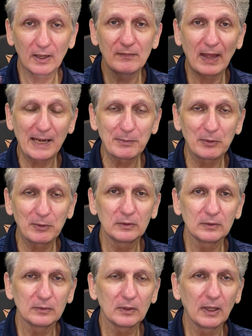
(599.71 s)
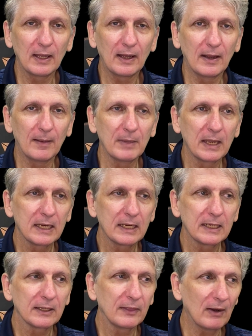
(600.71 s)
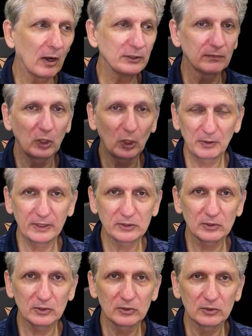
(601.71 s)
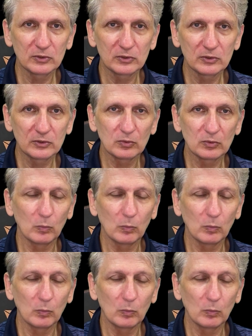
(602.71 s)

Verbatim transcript: Um, there are a range of learning experiences, web